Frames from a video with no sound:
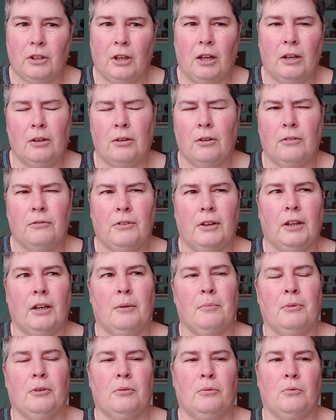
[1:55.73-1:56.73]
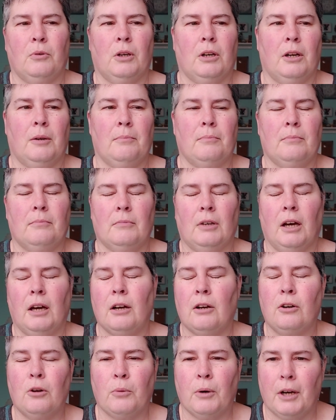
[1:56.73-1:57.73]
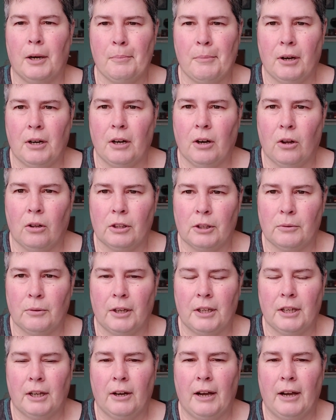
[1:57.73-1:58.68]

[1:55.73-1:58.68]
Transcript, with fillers: I don't know if I what I'm I don't know what I'm unhauling right now.